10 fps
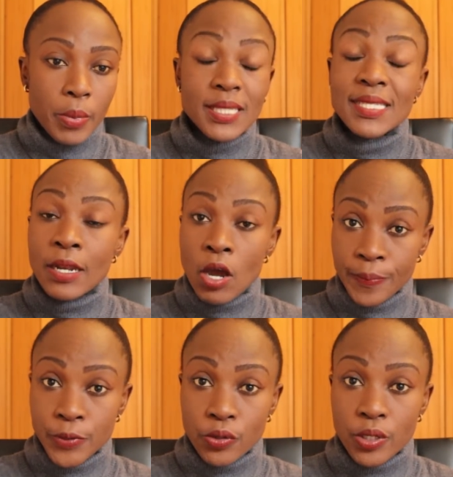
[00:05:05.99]
It's an
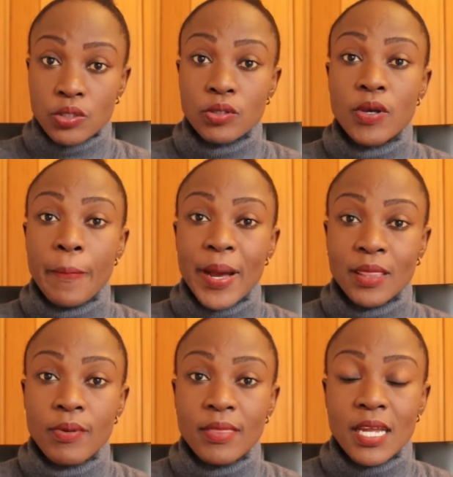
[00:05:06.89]
option. It's also a
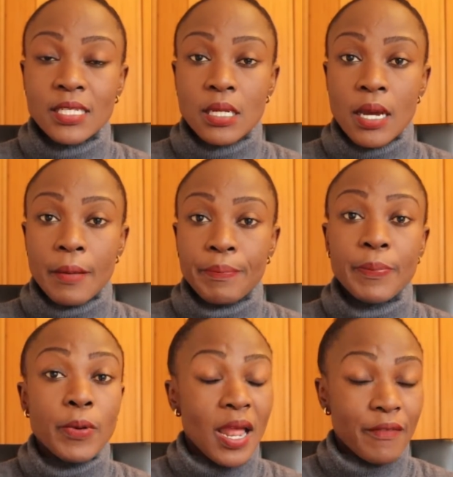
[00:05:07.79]
pathway that uh,
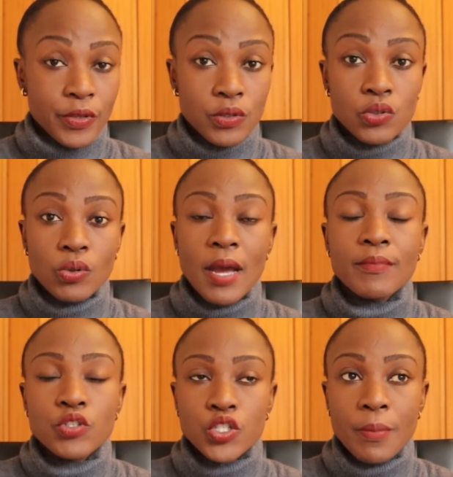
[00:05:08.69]
people have used to
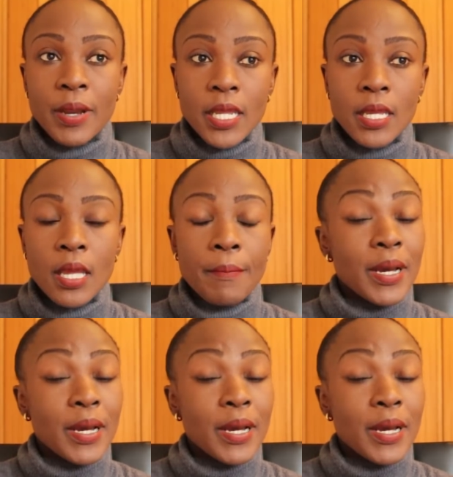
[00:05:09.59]
come to Germany,